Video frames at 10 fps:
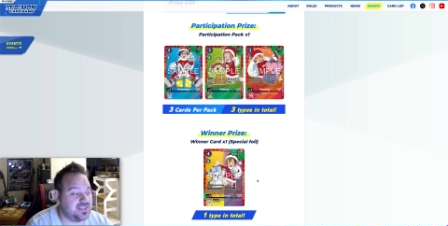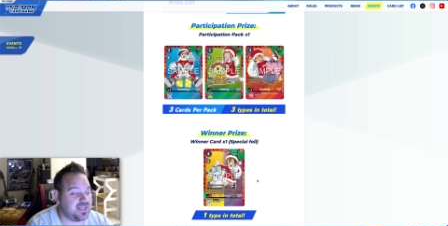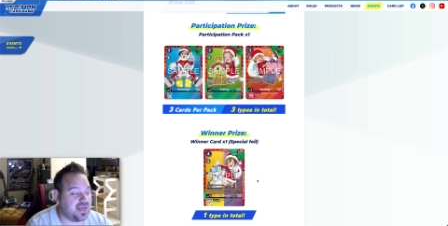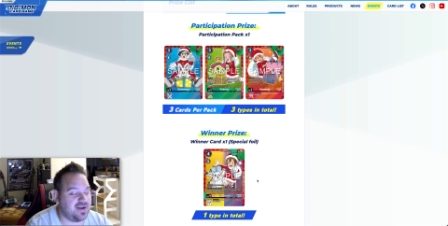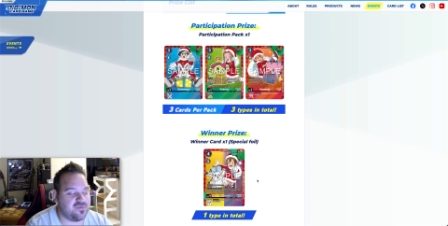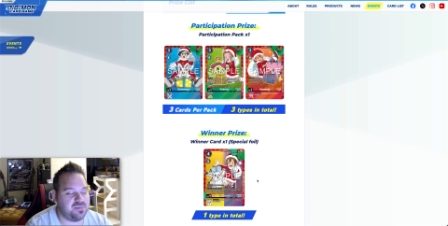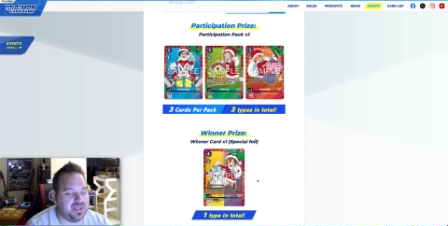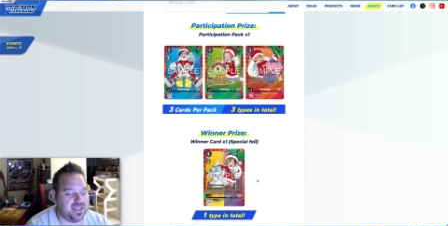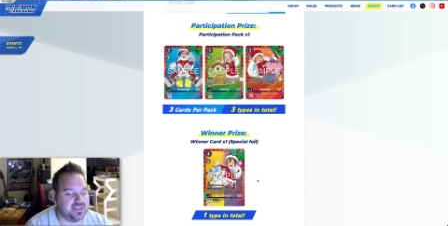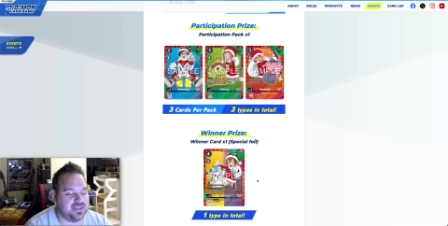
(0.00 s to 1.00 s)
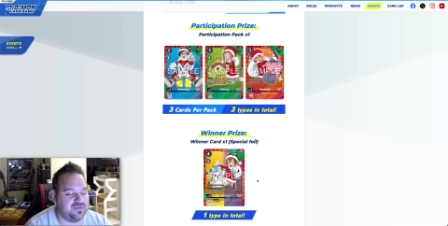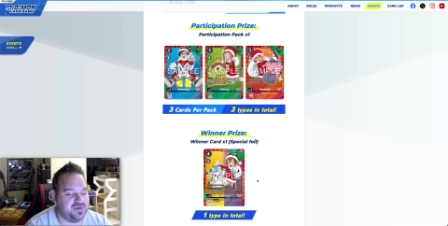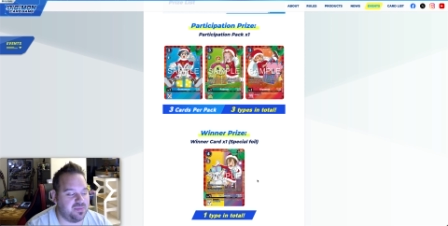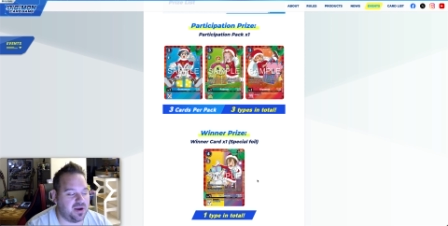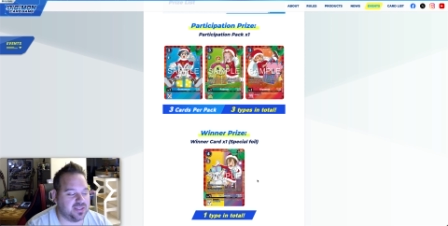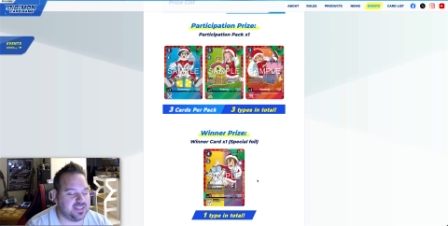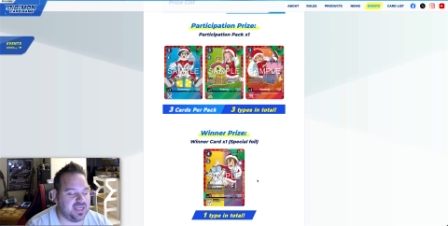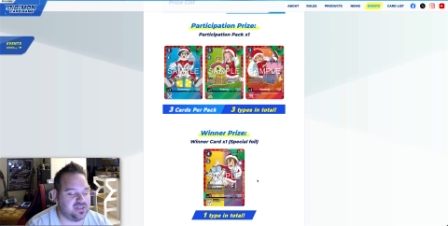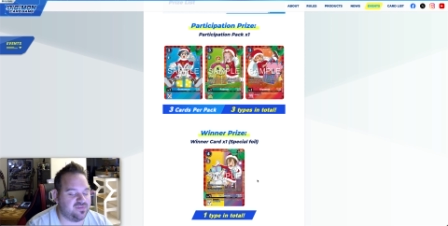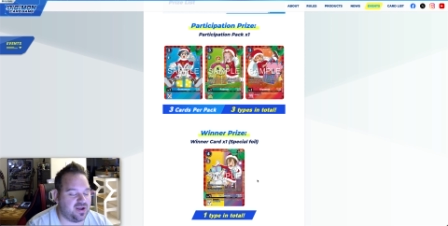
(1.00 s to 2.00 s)
I never played Sylphimon
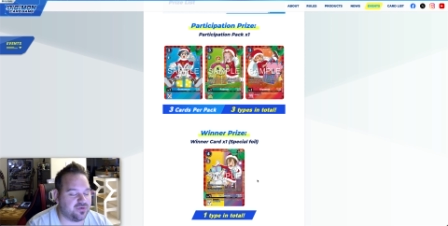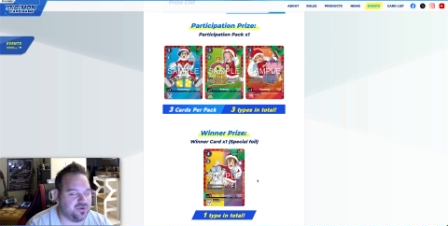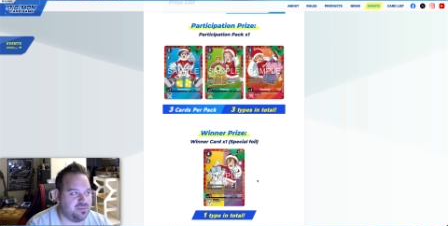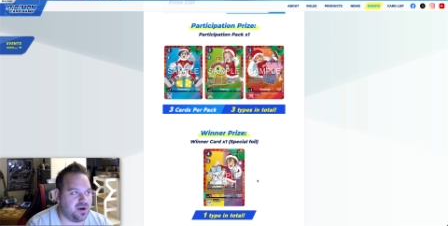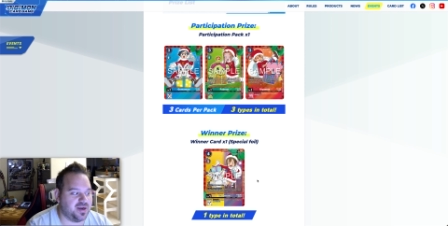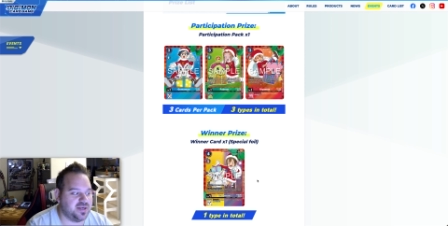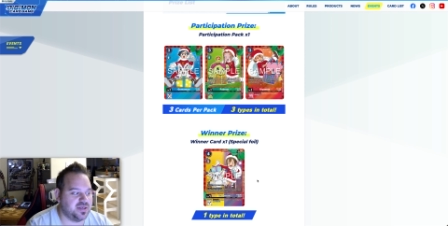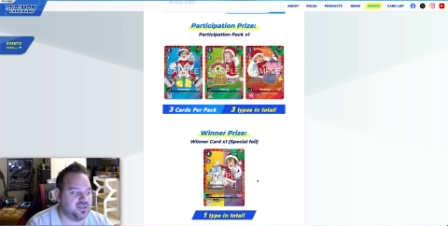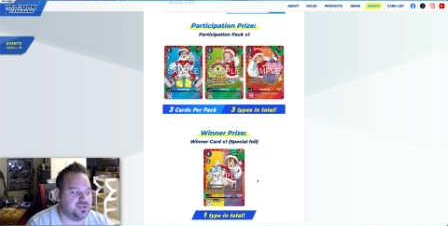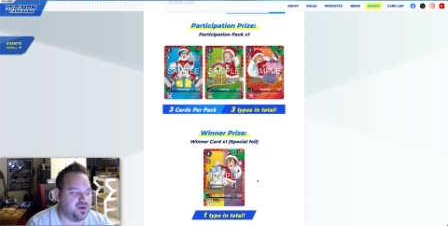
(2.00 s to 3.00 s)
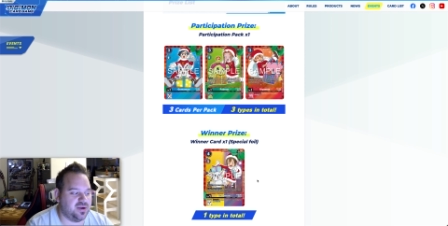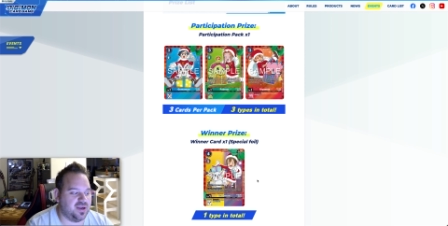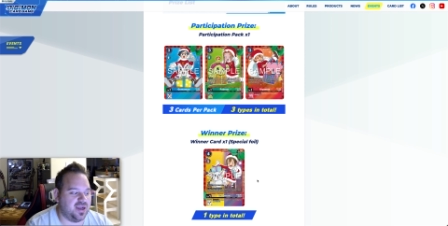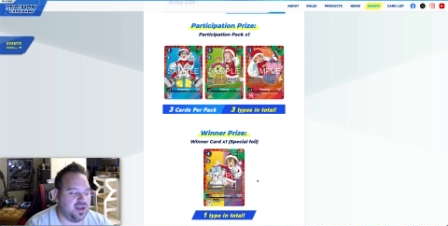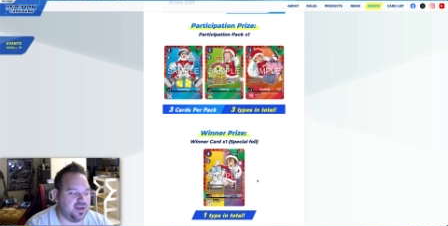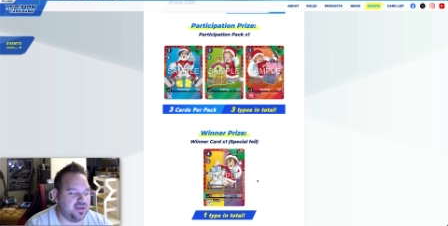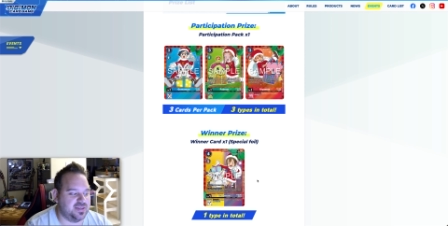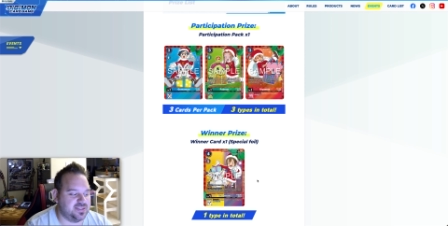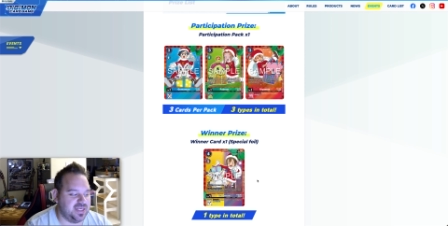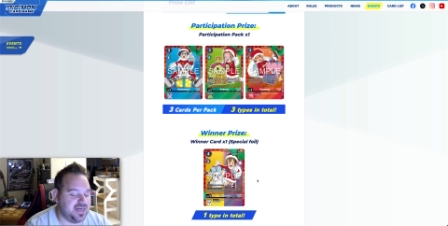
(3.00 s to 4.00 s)
slash Valkyrie Mon, so uh,
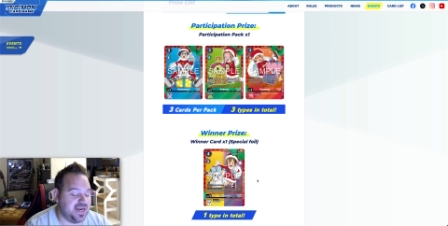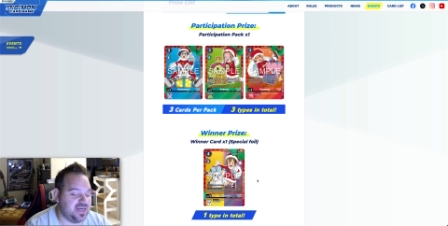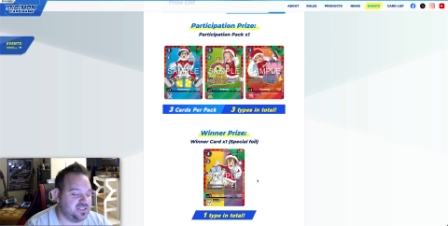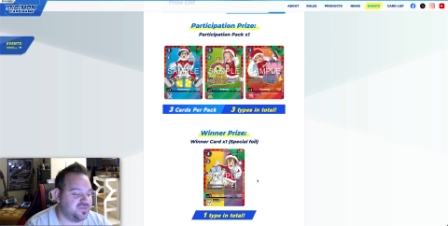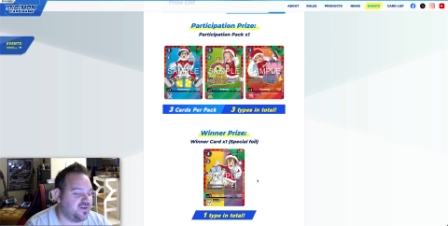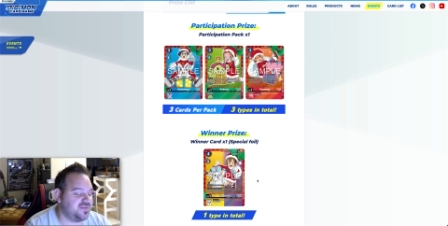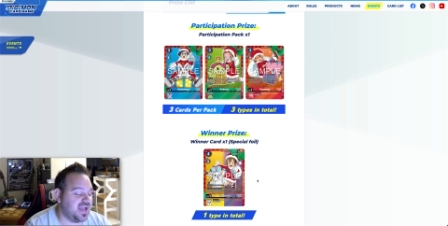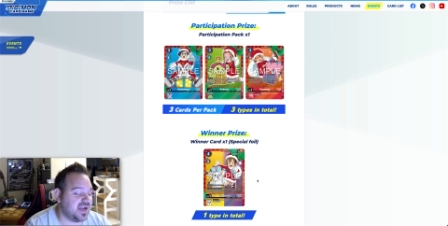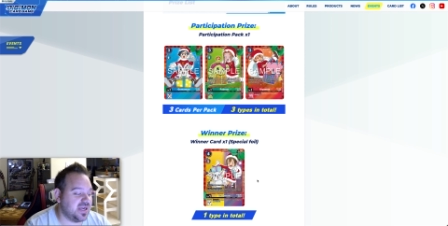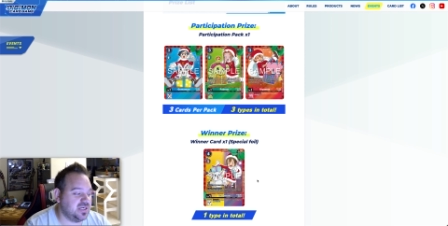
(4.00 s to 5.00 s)
D N A Digivolve deck.